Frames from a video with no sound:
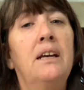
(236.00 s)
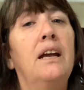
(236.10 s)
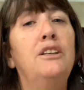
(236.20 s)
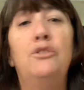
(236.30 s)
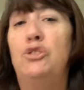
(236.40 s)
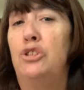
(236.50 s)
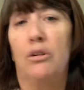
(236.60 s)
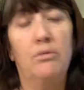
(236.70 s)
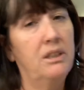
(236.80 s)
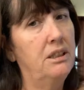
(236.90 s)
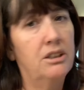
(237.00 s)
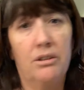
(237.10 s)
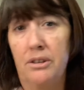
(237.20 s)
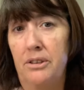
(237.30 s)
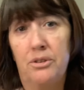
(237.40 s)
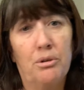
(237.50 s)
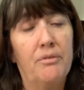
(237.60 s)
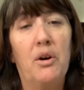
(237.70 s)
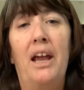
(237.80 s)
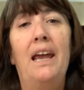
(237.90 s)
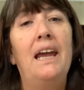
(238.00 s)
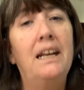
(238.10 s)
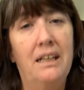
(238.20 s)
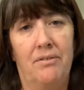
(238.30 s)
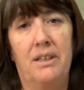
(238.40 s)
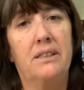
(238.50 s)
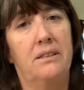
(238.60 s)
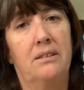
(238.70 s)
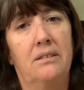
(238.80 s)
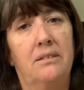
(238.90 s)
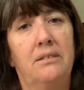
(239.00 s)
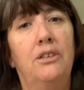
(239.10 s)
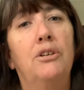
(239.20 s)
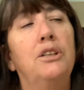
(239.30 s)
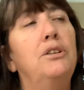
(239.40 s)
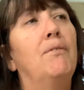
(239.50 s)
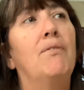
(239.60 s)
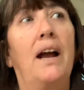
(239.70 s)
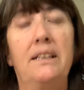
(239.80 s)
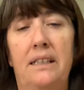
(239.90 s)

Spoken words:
And you don't need to go to the store for any of this. You can find